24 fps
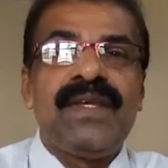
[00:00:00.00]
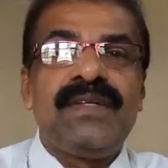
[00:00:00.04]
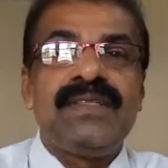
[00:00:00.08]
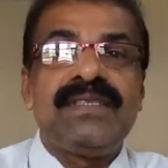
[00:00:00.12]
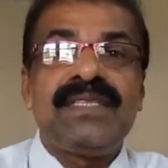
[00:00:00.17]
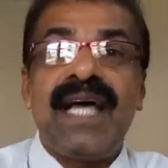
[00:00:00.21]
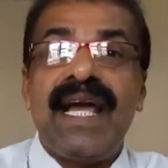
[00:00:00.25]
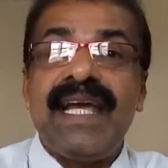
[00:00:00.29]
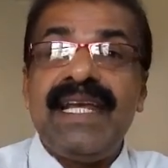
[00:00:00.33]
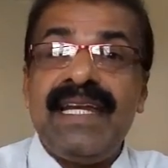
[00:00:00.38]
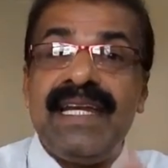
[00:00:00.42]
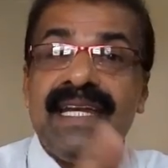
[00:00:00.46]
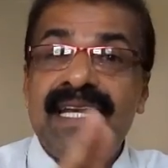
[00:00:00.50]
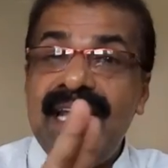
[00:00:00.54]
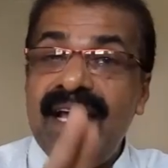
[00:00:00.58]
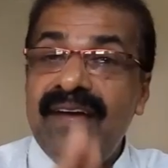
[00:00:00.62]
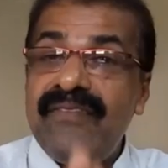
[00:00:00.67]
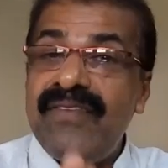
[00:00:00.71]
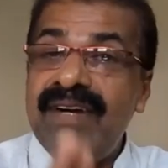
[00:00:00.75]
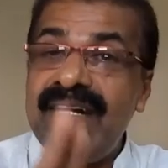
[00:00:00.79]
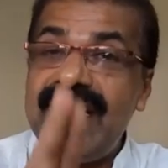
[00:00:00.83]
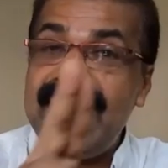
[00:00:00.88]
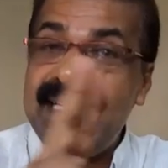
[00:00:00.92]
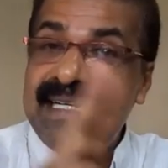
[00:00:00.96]
So I
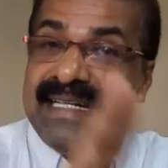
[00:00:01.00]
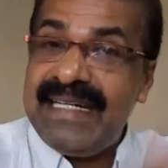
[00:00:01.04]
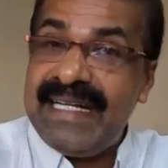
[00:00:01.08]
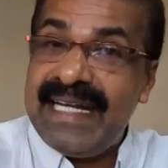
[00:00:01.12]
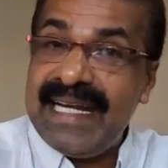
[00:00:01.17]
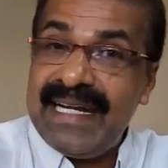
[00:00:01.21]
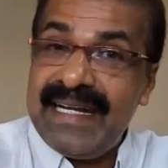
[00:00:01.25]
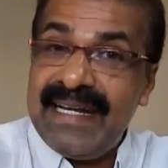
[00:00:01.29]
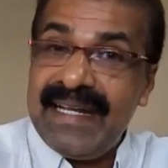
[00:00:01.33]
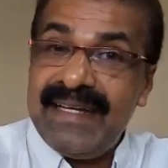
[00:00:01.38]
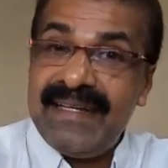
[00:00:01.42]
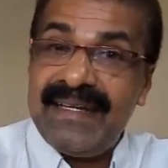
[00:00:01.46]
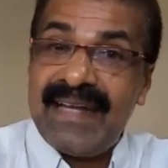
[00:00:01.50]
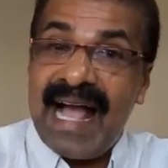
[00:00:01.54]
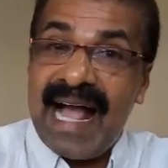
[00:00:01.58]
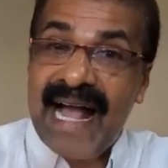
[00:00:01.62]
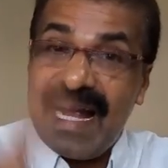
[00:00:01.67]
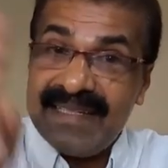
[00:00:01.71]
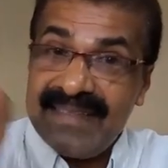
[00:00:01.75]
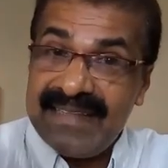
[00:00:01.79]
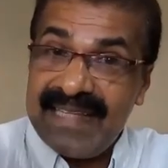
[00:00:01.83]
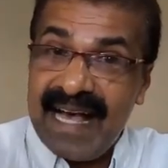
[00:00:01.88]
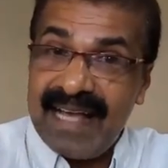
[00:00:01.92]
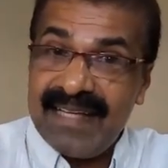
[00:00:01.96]
never did
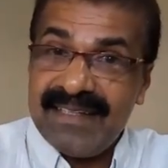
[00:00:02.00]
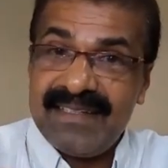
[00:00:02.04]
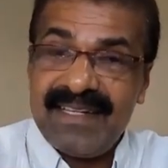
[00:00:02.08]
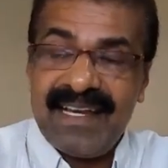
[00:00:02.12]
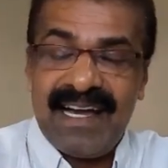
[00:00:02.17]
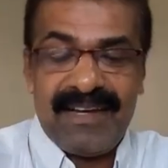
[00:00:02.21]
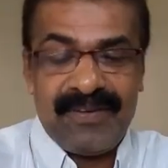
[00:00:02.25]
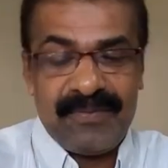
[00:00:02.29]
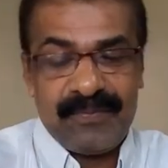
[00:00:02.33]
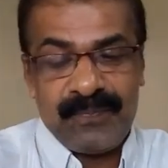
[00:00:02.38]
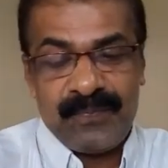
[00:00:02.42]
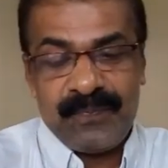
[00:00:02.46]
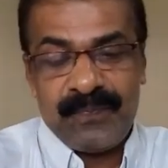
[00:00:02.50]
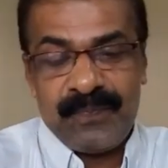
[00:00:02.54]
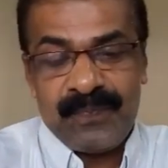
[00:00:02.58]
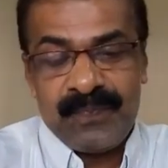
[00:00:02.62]
it at that time.